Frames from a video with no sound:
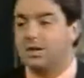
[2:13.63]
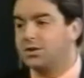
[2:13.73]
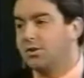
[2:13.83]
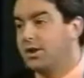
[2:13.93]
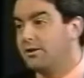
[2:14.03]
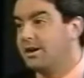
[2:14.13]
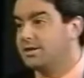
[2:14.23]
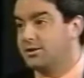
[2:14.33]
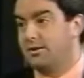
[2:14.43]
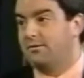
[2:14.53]
make sure they're
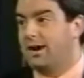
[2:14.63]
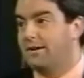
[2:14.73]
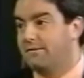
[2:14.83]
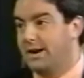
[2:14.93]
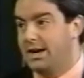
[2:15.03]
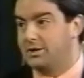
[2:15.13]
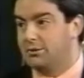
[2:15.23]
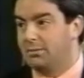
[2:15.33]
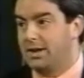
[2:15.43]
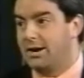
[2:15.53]
a certified
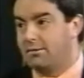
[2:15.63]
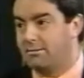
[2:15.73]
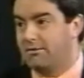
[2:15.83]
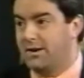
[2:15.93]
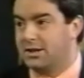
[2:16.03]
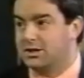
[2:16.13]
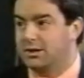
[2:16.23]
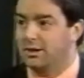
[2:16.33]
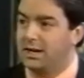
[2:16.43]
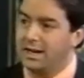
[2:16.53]
financial planner
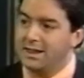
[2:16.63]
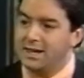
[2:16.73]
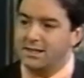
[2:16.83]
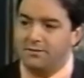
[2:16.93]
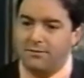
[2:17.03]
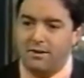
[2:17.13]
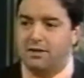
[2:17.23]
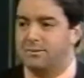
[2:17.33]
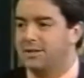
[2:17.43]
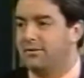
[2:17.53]
professional. That's a
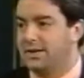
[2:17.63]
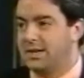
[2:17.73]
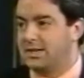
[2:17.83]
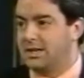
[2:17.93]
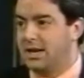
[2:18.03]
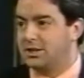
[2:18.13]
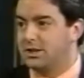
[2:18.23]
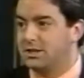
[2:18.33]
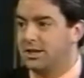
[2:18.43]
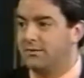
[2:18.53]
very specific
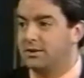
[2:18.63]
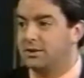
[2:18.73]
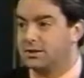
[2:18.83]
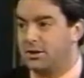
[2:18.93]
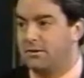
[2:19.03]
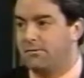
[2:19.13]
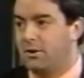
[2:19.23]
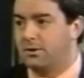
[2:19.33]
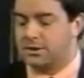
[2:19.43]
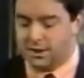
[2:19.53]
designation that's given to certain
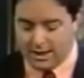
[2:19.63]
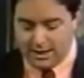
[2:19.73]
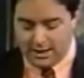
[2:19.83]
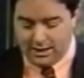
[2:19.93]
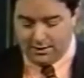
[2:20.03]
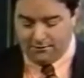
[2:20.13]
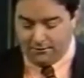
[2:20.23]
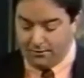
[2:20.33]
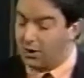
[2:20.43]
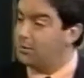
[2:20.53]
folks to
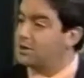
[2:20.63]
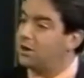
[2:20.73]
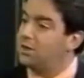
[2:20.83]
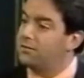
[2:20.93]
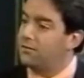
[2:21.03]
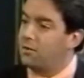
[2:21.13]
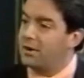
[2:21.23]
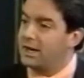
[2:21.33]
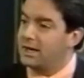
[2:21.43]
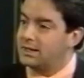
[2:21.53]
follow what's called the
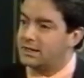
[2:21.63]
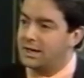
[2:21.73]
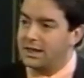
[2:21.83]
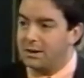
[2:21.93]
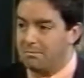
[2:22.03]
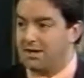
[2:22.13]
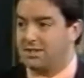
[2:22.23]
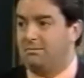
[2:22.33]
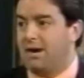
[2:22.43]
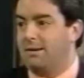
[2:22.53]
four E's. They
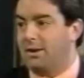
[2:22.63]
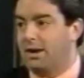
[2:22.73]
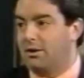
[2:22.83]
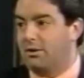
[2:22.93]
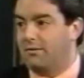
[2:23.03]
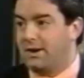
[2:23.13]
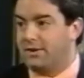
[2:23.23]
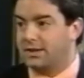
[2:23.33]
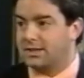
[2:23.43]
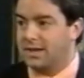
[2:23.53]
must abide by a code of
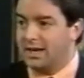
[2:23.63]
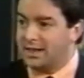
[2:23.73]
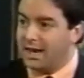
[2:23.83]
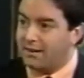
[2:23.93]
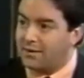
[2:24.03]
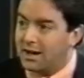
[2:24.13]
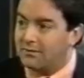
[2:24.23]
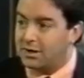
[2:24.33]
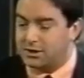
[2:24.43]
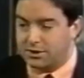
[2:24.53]
ethics. They have to
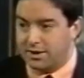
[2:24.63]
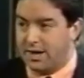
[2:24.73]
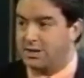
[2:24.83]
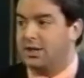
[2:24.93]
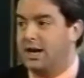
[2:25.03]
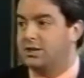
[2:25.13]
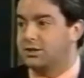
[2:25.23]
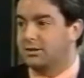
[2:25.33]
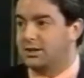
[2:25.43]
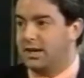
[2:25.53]
have a certain
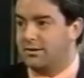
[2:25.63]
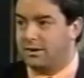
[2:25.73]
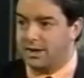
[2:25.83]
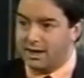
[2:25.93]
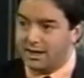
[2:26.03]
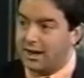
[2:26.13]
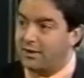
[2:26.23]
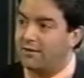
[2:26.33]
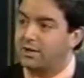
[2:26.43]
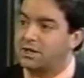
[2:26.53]
educational standard. They
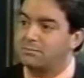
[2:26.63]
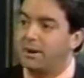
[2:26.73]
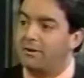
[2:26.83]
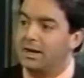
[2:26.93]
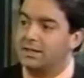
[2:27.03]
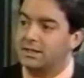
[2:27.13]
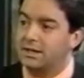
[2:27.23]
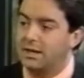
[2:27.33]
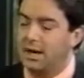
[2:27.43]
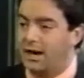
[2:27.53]
have to have
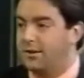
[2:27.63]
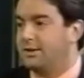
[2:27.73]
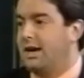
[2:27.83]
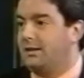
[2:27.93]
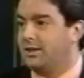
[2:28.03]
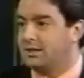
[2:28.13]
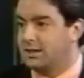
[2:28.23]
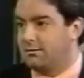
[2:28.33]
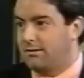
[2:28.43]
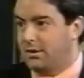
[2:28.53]
experience, and there's ethics
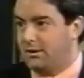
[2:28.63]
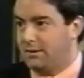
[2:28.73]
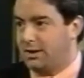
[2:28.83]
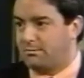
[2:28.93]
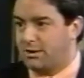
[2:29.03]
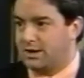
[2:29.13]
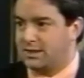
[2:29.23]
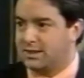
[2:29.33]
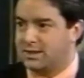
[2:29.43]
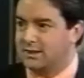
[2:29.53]
that are involved in that
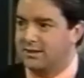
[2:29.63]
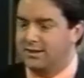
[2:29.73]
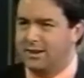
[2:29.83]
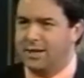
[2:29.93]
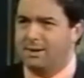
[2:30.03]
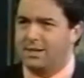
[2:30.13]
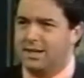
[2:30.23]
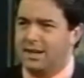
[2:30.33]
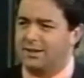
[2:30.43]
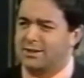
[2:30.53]
process. I think I might have
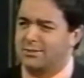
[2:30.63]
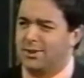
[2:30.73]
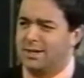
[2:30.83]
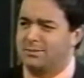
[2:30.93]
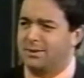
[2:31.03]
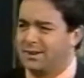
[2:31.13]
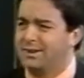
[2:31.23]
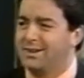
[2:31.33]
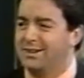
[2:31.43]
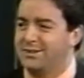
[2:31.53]
said ethics twice, but
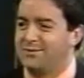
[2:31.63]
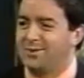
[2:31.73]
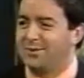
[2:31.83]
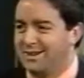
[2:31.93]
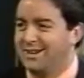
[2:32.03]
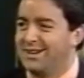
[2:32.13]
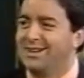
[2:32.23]
the more, more,